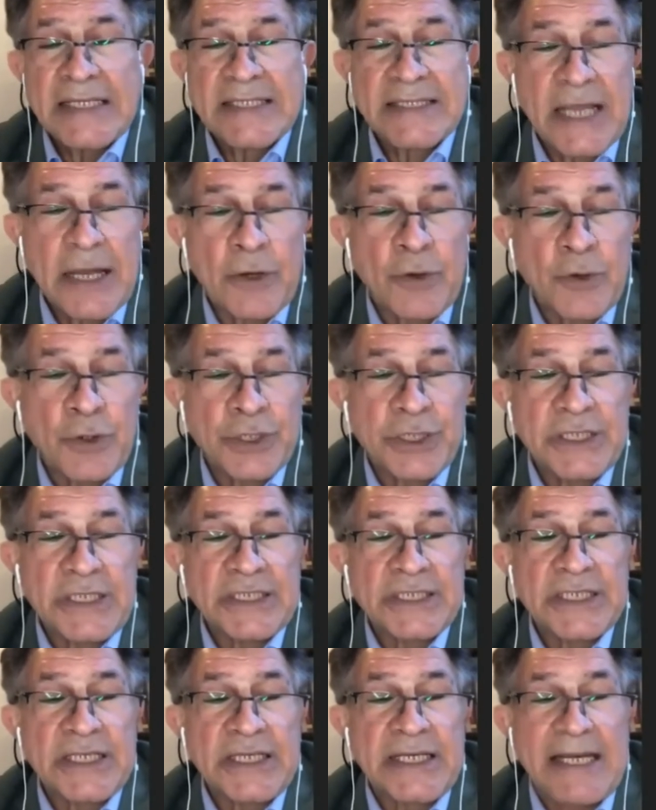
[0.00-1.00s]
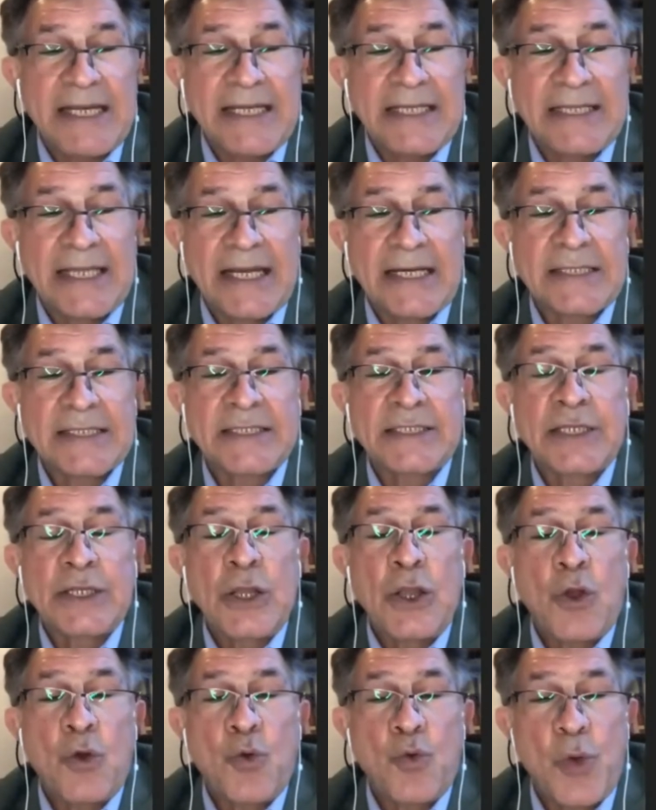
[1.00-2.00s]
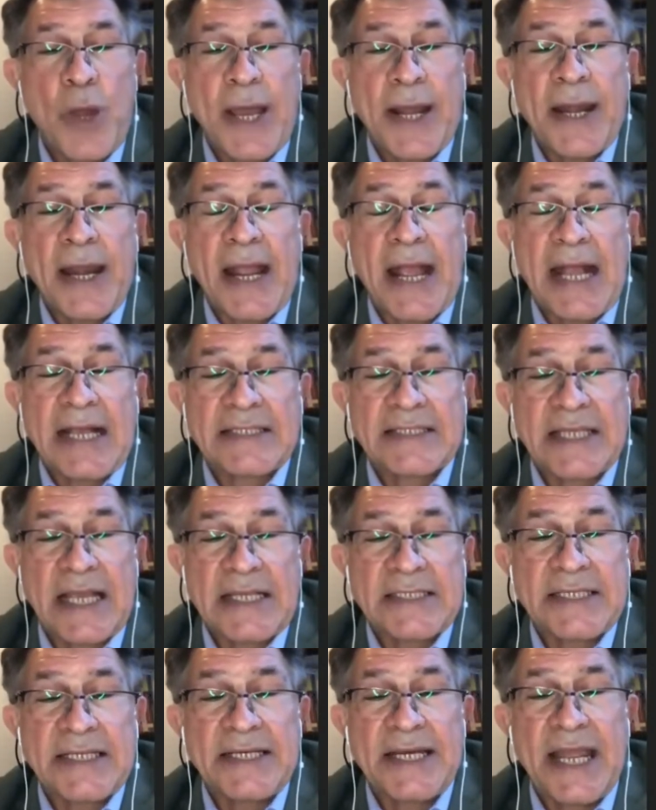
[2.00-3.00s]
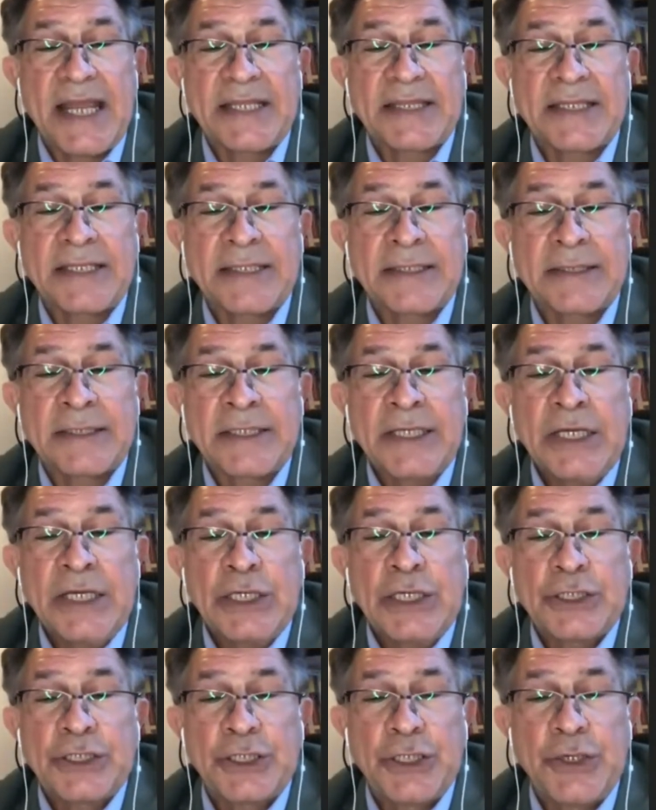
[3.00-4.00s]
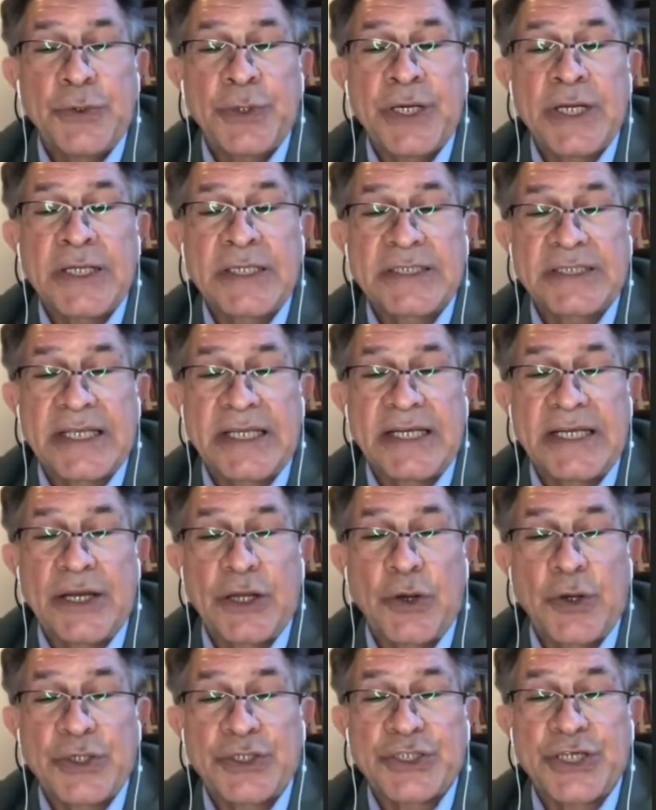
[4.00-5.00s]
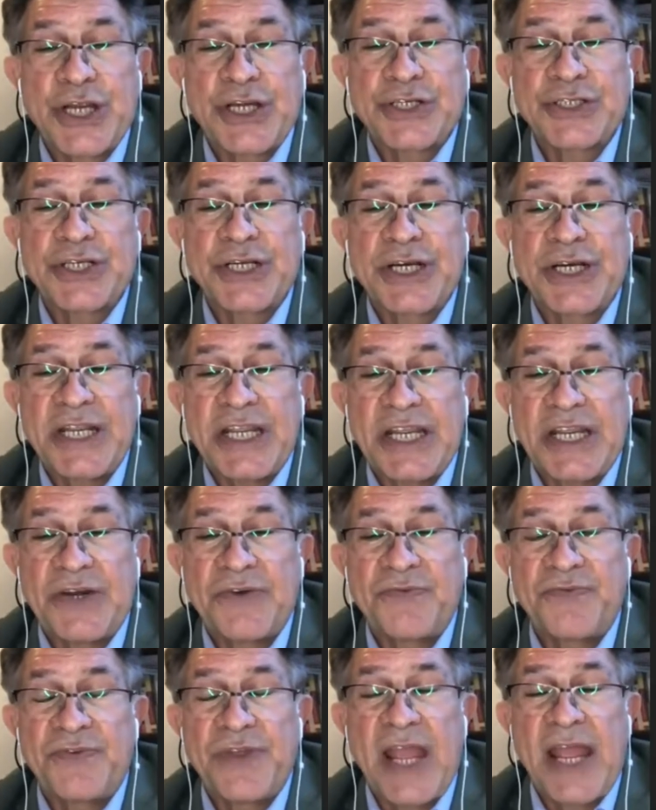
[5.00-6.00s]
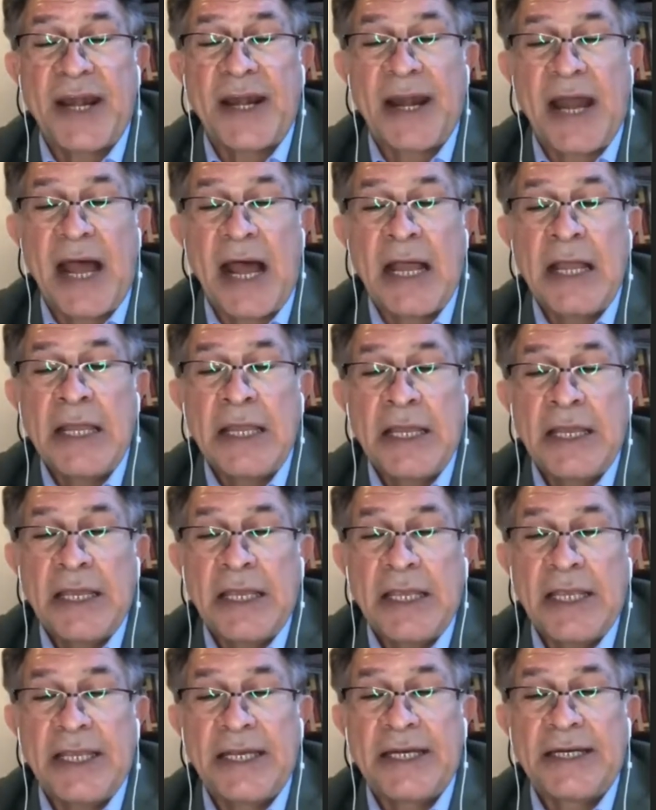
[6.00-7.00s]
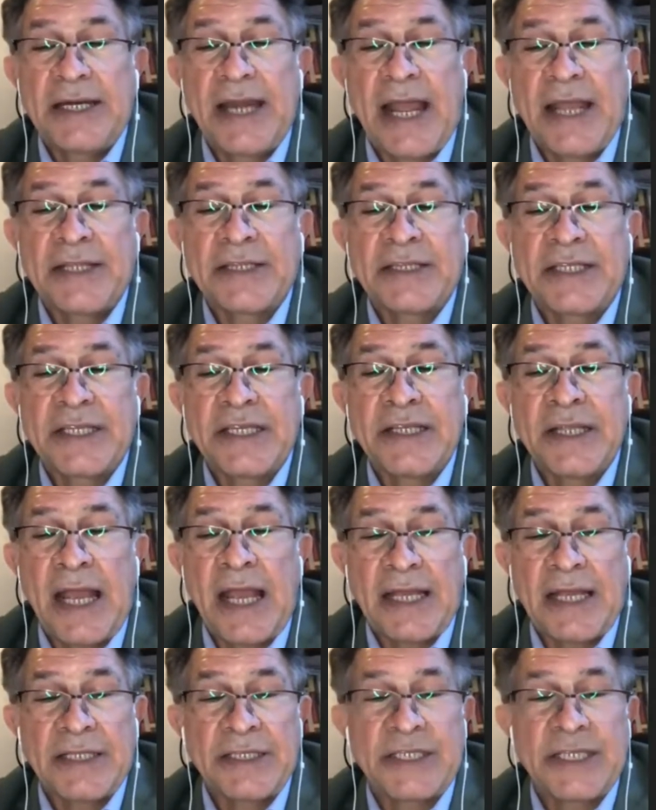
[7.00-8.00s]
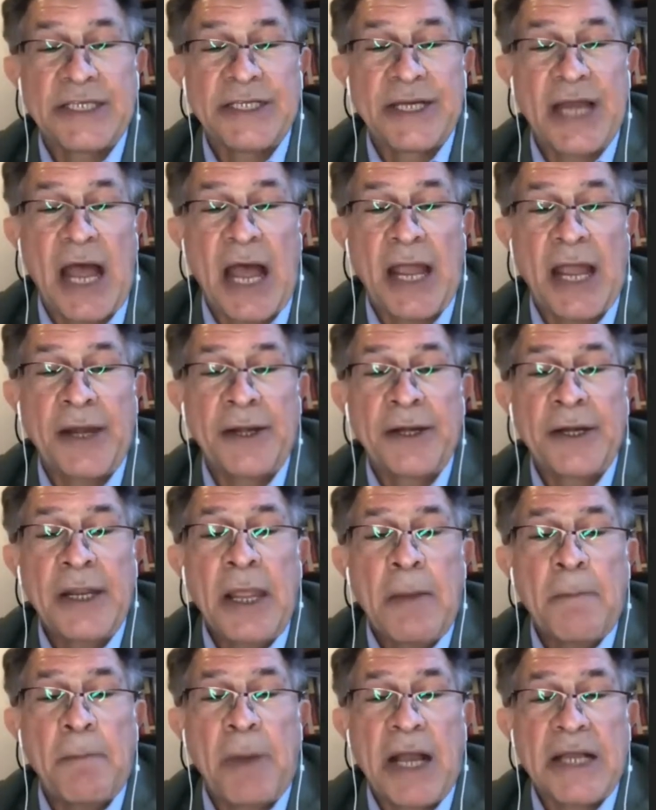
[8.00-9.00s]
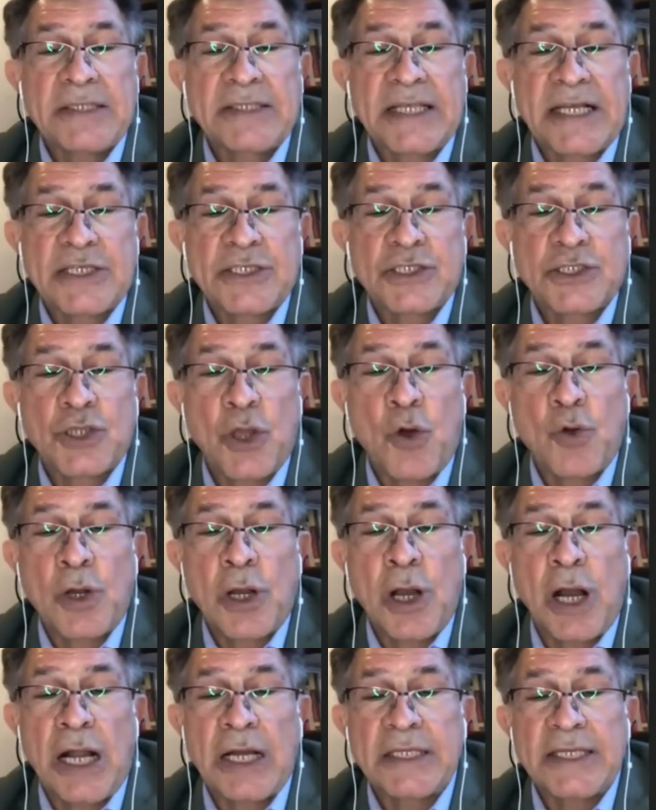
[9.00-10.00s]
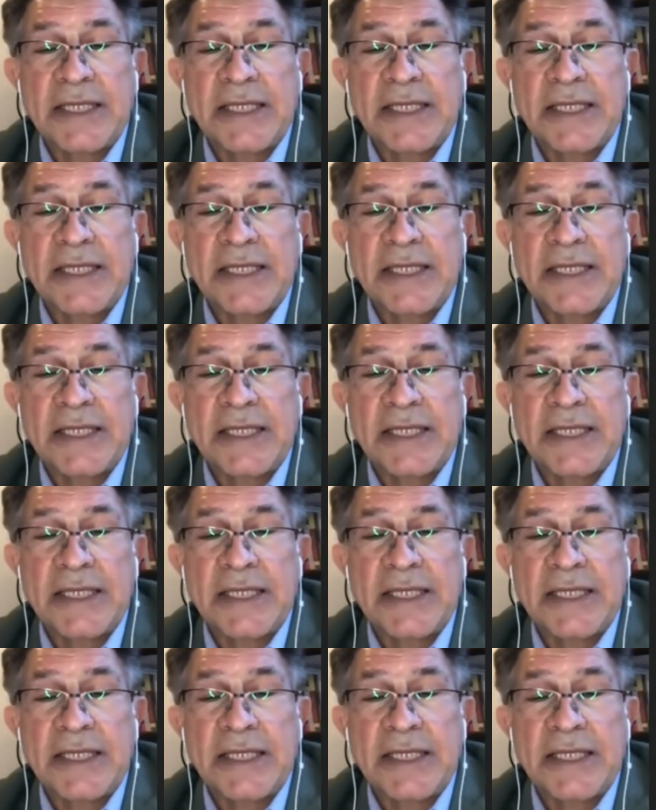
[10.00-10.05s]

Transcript: The Kurdish leaders were assassinated during the negotiation in Vienna in 1989 by the so-called